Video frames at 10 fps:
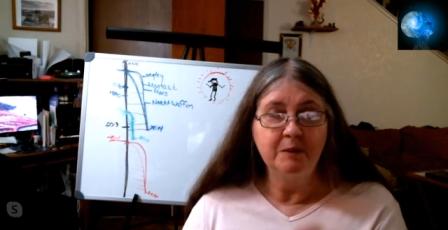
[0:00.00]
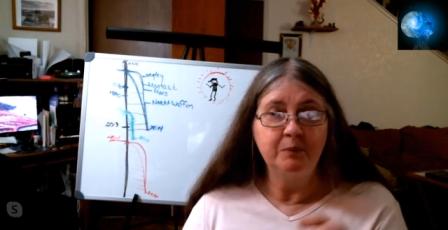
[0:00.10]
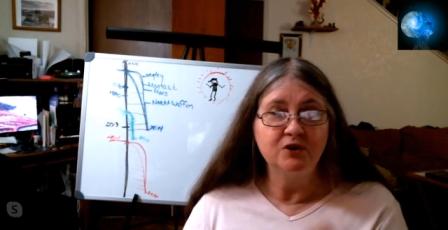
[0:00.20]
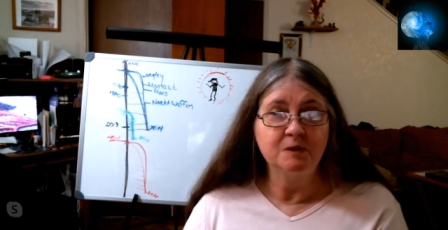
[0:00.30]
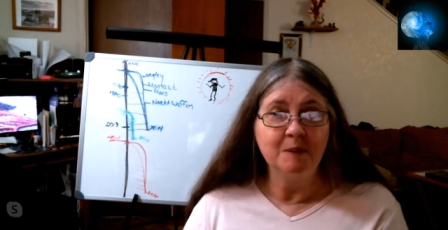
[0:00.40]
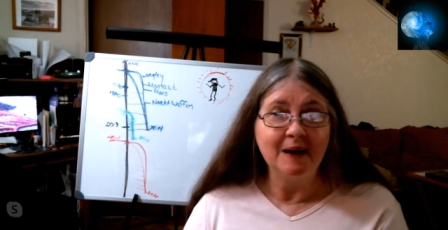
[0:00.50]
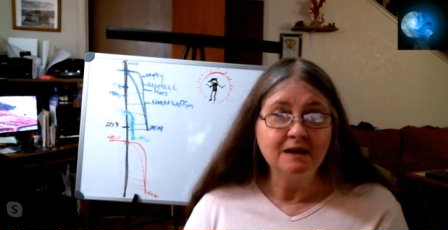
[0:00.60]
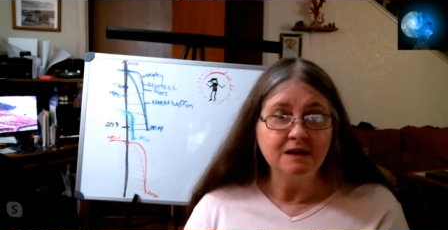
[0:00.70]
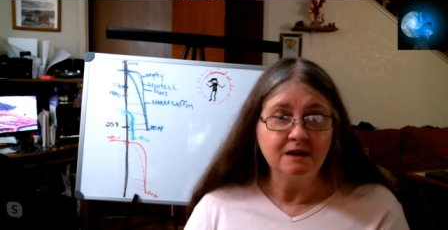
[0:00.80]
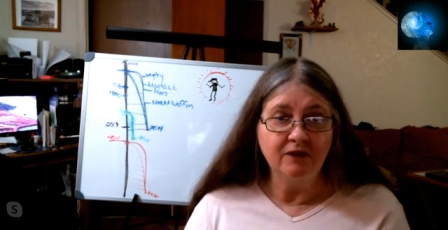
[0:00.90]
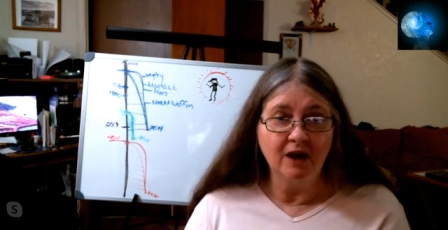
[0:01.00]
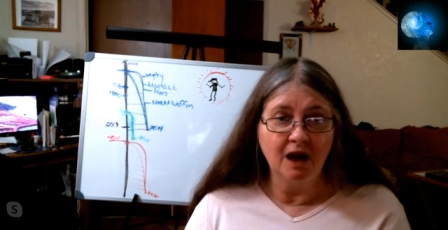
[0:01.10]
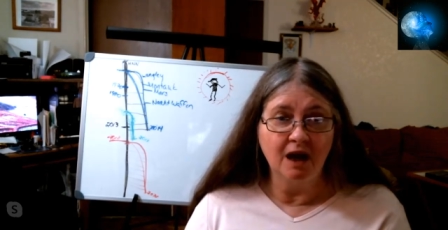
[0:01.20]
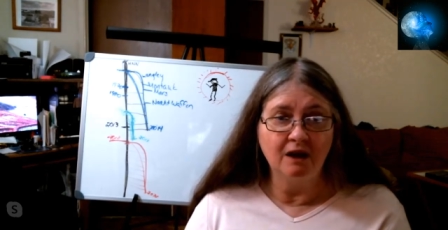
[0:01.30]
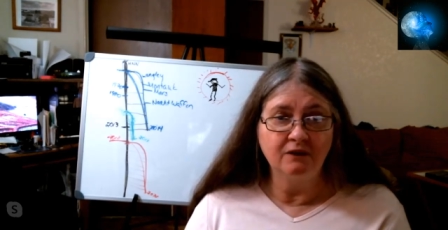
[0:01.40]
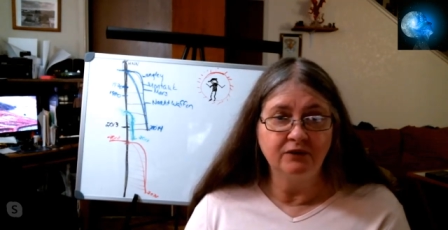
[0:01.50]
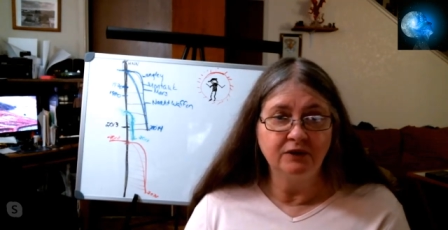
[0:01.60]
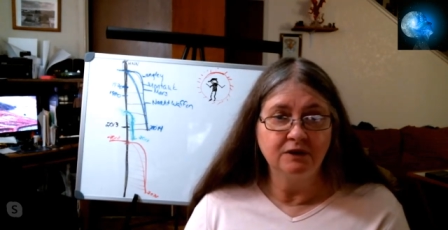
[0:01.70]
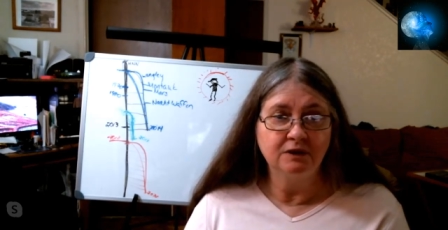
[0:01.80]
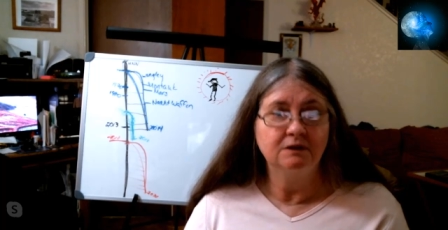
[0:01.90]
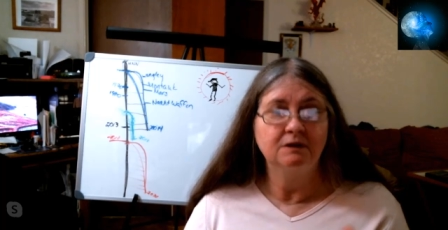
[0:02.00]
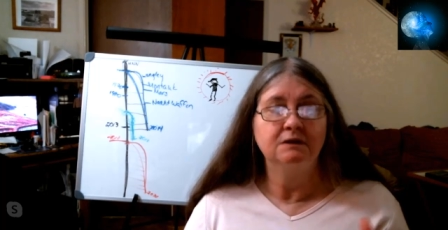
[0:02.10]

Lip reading: From the perspective of,